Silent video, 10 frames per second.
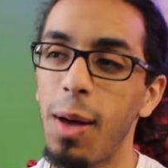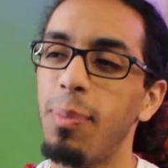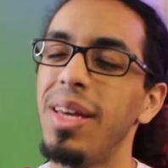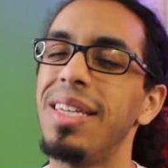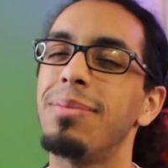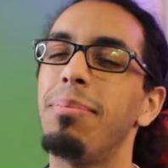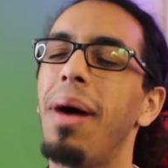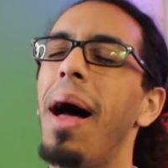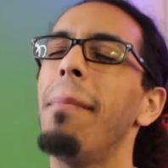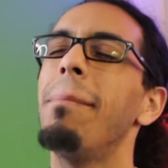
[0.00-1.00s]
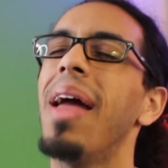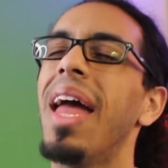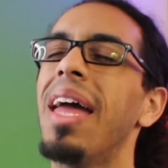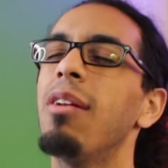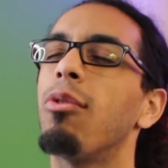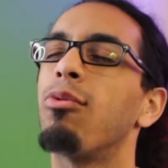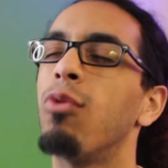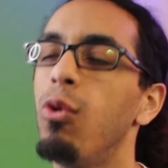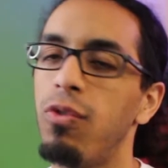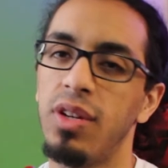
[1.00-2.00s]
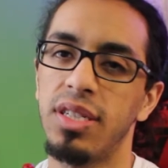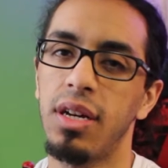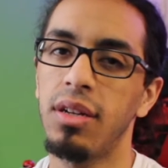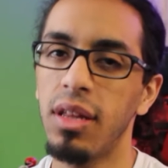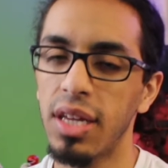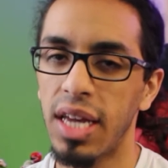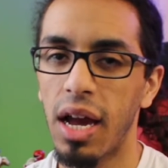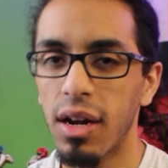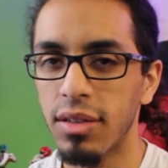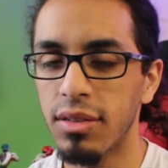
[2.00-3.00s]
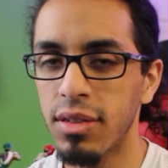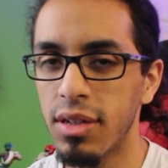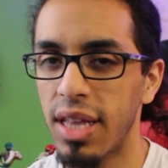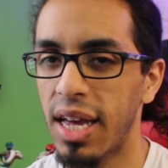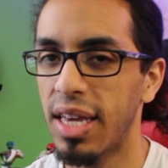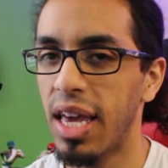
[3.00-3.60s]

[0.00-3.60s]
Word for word: up is my man Rufus, another character that